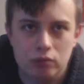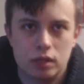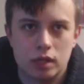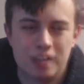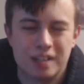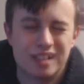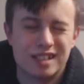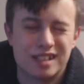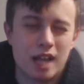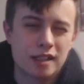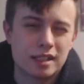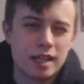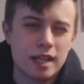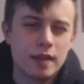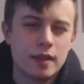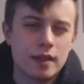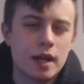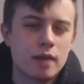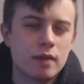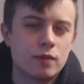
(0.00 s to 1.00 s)
I say
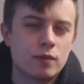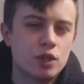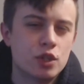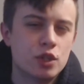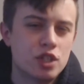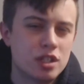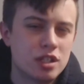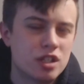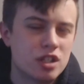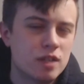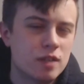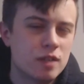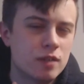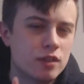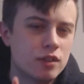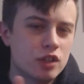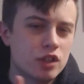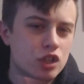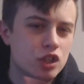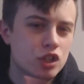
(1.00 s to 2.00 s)
that Fugitive
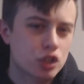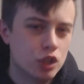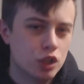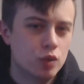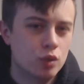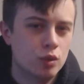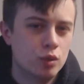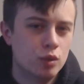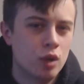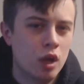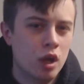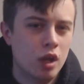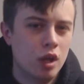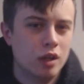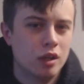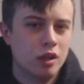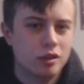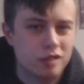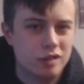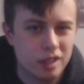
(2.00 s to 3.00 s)
of the Jadoon
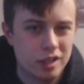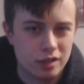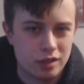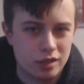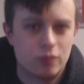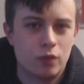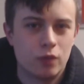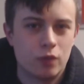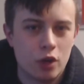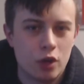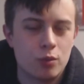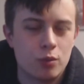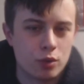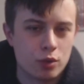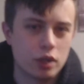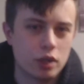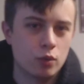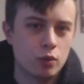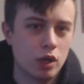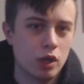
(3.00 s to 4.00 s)
did flow
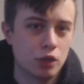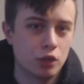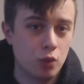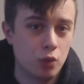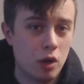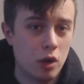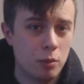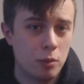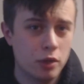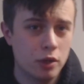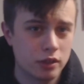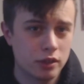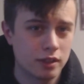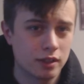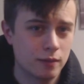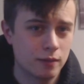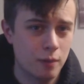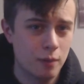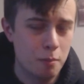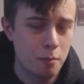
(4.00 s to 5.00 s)
pretty well as well, personally,
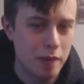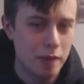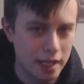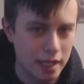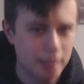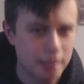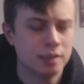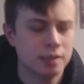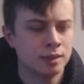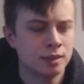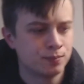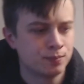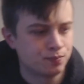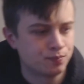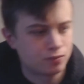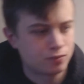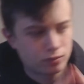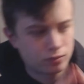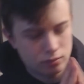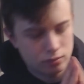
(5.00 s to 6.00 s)
for me.
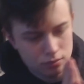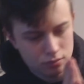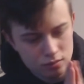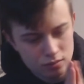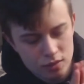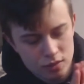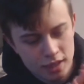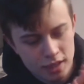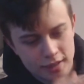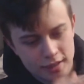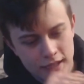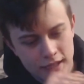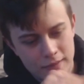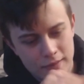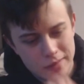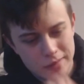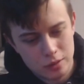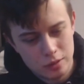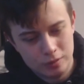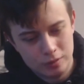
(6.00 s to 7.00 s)
I did have
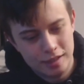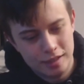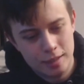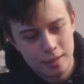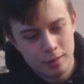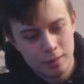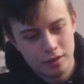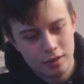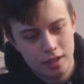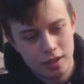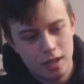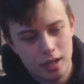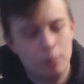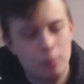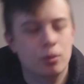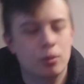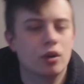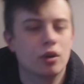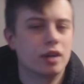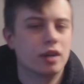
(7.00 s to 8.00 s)
a little dip in there,
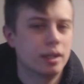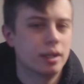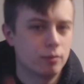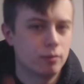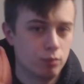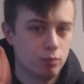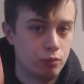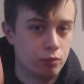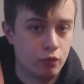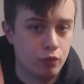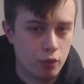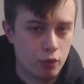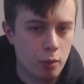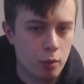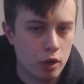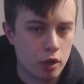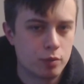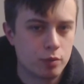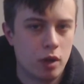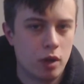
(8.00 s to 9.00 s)
but it, for the
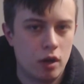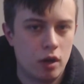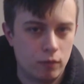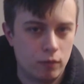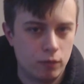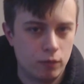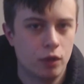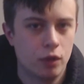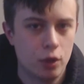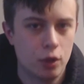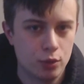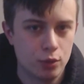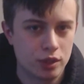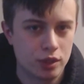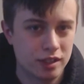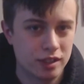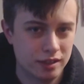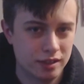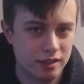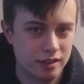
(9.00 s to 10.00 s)
most part, flowed
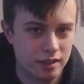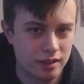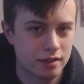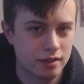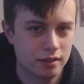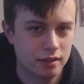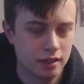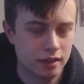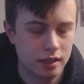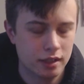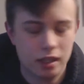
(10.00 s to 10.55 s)
consistently.